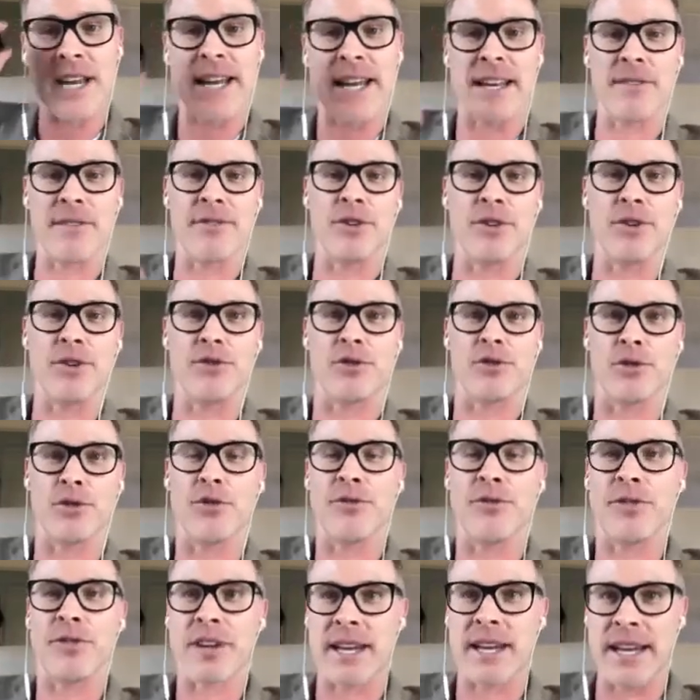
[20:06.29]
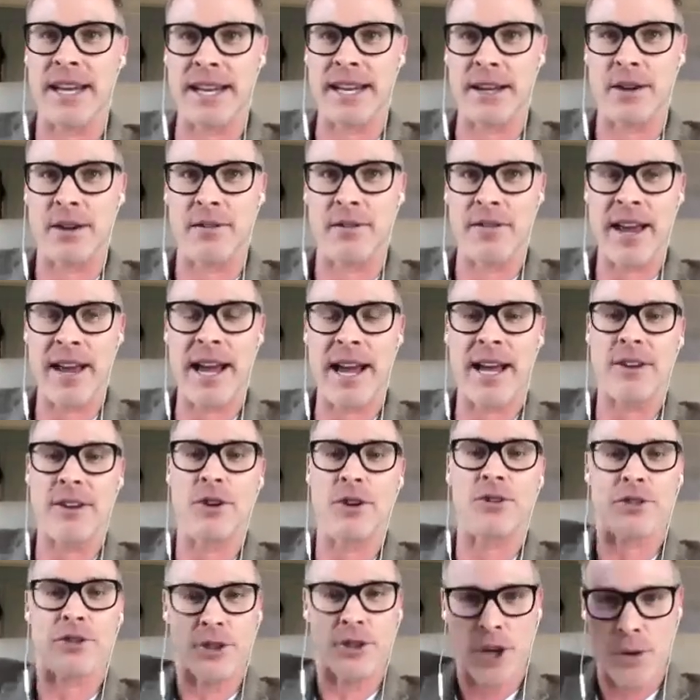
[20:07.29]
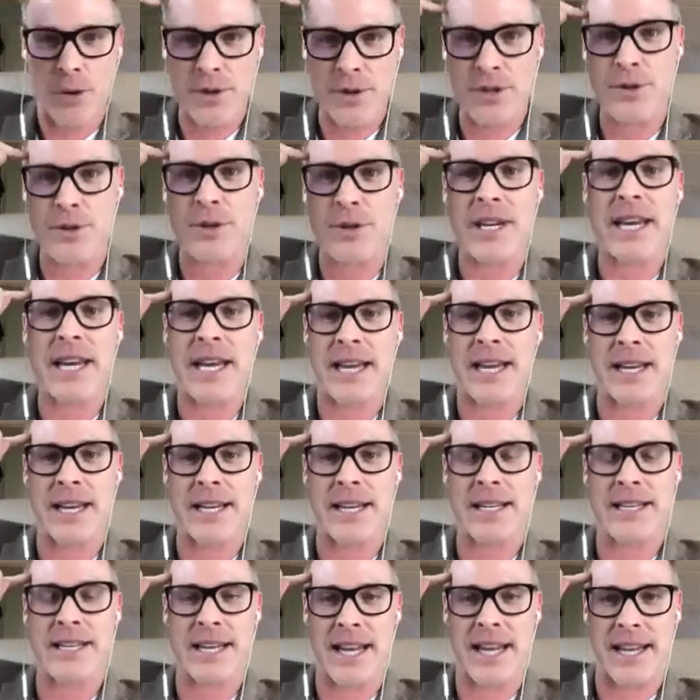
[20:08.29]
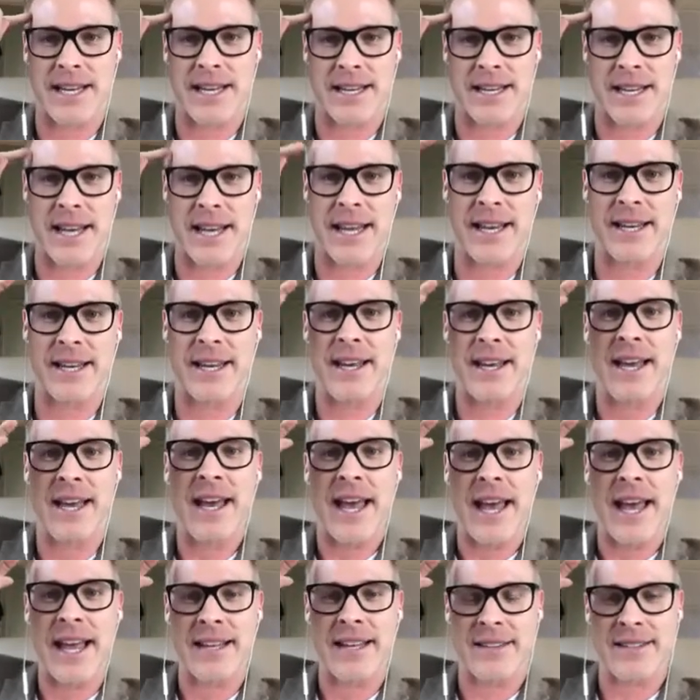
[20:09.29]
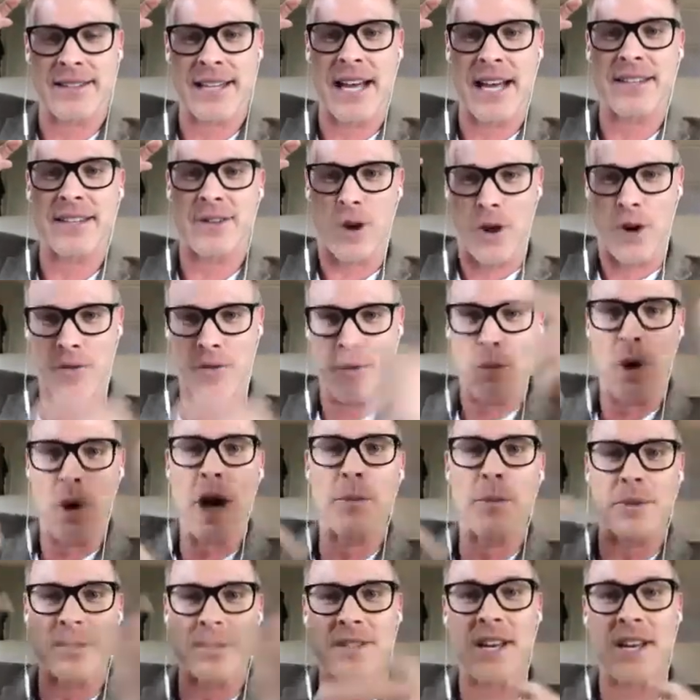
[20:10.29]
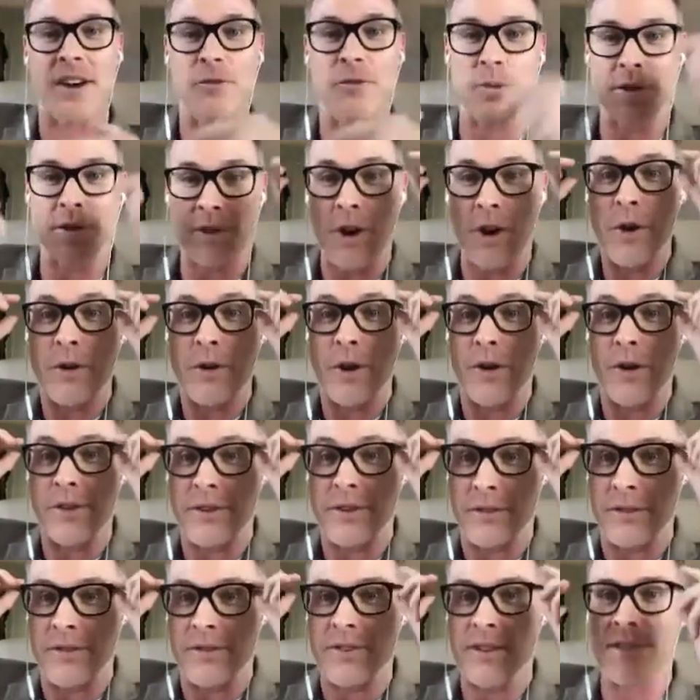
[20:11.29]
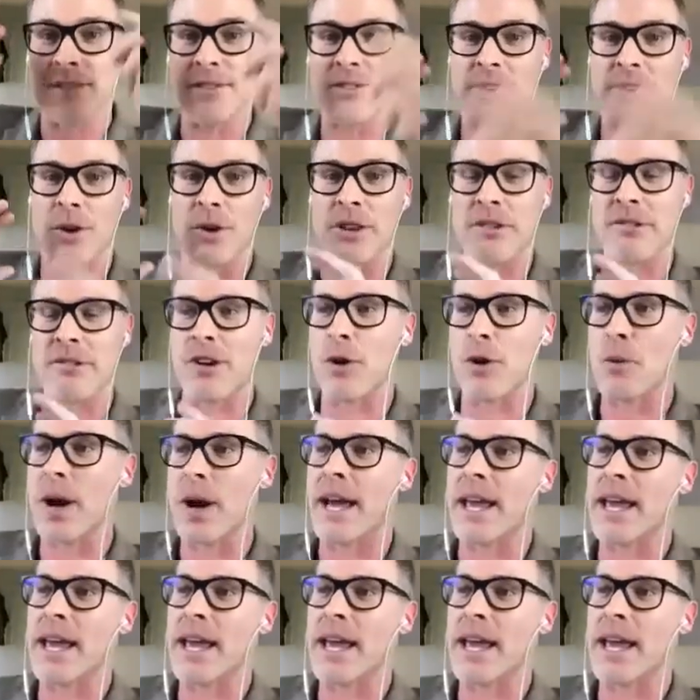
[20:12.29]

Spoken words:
And if you do forget, of how not to go into your head and start to overwhelm yourself with, oh no, this is going the wrong way.